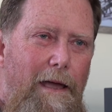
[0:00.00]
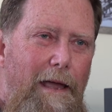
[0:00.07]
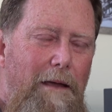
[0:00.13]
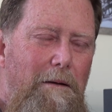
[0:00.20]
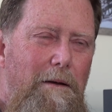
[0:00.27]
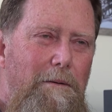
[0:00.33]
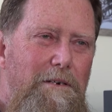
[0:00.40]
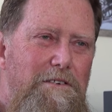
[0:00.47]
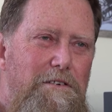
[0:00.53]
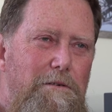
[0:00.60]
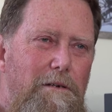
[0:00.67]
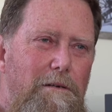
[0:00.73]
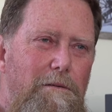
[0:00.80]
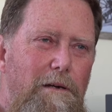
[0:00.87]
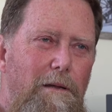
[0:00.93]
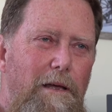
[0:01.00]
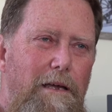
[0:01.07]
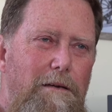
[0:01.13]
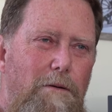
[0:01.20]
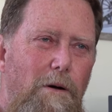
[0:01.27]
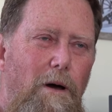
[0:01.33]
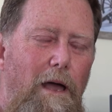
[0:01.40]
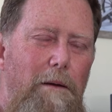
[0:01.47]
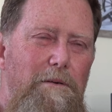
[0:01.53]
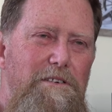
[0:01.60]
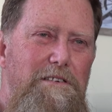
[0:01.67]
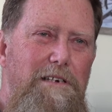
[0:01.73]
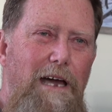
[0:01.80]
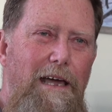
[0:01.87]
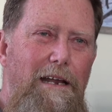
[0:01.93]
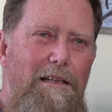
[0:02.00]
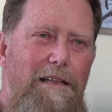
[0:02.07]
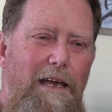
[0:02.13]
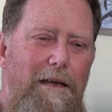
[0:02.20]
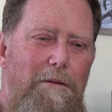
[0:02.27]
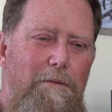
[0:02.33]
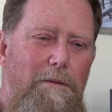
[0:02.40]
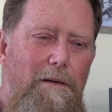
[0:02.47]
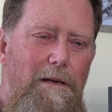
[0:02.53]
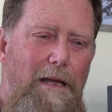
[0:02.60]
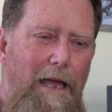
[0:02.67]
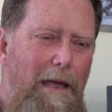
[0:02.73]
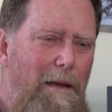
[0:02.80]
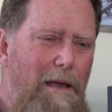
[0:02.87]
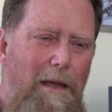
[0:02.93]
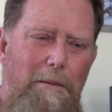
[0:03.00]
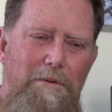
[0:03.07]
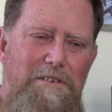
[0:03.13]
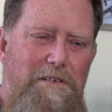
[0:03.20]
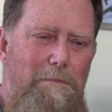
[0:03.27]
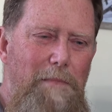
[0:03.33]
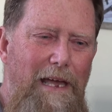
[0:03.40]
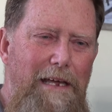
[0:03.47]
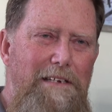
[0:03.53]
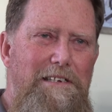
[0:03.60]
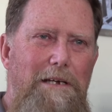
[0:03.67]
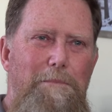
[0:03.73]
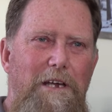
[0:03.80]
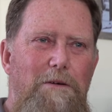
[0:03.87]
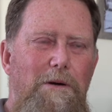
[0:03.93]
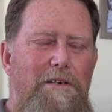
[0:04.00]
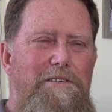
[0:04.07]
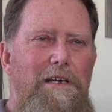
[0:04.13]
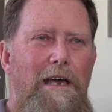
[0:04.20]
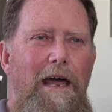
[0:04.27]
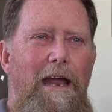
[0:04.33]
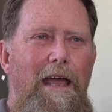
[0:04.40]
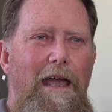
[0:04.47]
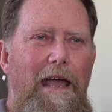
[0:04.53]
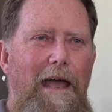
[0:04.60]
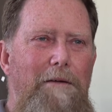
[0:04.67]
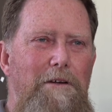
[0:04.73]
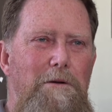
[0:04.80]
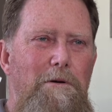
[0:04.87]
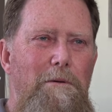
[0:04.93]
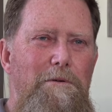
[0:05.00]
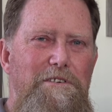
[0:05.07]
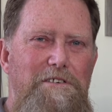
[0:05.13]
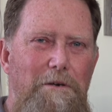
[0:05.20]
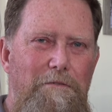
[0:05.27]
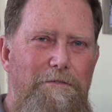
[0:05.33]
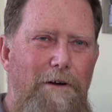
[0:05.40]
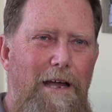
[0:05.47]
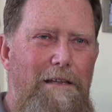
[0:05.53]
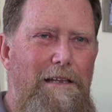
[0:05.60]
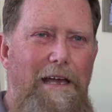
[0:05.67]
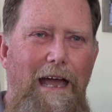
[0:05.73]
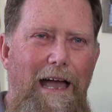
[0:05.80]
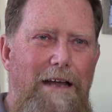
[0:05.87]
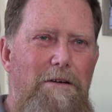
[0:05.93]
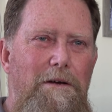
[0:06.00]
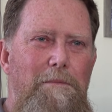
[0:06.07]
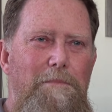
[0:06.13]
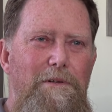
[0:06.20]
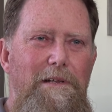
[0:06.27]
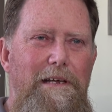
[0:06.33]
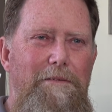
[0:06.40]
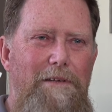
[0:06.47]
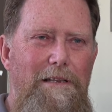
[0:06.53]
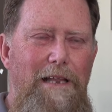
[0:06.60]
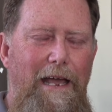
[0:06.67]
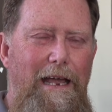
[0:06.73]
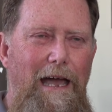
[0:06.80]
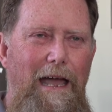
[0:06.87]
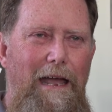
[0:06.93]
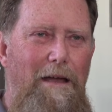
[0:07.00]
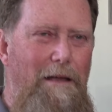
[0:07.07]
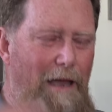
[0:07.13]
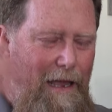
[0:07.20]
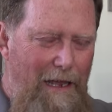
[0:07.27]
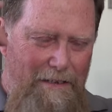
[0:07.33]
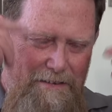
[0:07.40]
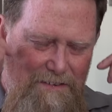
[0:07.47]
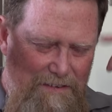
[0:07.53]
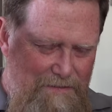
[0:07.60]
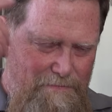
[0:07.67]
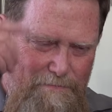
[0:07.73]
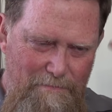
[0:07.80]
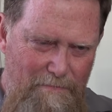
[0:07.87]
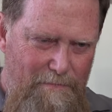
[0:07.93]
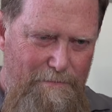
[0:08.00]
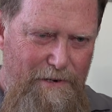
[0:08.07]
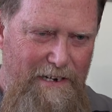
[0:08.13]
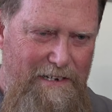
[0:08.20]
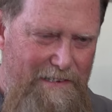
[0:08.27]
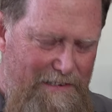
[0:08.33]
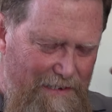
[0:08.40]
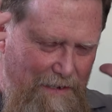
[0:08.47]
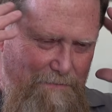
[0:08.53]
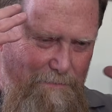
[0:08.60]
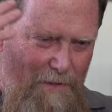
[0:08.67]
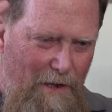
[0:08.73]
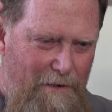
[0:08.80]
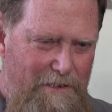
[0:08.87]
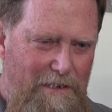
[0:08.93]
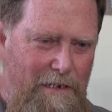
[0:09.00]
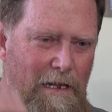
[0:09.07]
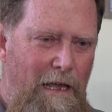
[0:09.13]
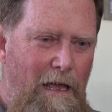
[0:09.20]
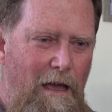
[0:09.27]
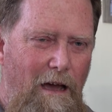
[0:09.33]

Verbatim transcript: It was really cool. It was kind of like, it was amazing because everyone was so friendly. I couldn't believe it. Like I had this preconceived notion.